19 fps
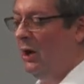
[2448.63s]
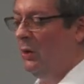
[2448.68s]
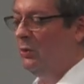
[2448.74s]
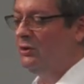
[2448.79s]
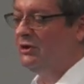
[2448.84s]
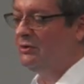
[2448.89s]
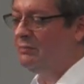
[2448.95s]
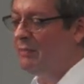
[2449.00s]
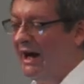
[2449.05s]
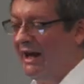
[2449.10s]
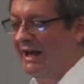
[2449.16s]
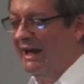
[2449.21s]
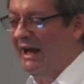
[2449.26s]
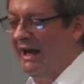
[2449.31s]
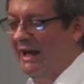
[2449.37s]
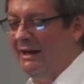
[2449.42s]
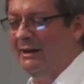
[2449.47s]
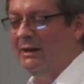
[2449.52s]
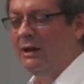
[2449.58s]
which is by
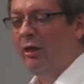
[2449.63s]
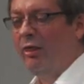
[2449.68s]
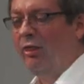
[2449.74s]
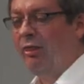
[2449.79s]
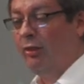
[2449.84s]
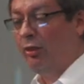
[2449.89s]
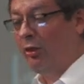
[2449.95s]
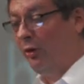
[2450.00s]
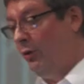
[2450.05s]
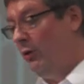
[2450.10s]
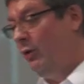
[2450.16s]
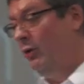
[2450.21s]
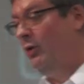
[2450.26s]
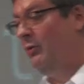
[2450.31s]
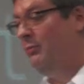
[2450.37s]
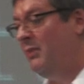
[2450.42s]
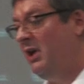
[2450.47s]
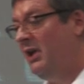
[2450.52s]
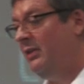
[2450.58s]
adding a
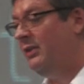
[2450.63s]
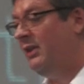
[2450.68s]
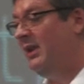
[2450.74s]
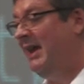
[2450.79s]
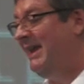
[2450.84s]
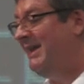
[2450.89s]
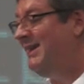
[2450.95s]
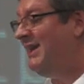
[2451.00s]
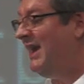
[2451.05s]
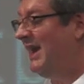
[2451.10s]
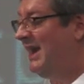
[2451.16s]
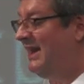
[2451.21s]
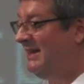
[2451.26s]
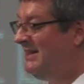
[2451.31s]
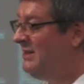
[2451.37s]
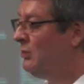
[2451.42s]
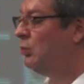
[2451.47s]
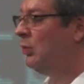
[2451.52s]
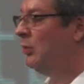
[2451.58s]
third method, a can
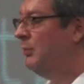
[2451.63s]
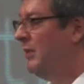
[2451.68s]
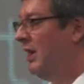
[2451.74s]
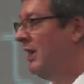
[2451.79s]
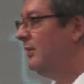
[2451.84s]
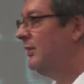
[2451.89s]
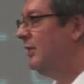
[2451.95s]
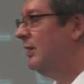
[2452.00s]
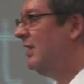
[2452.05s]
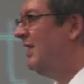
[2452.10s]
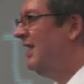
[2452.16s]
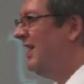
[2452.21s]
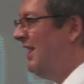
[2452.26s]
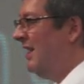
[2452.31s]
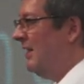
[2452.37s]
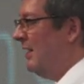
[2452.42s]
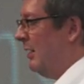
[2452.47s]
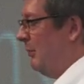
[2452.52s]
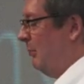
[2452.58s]
equal method,
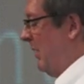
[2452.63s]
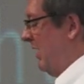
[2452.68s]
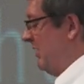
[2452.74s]
that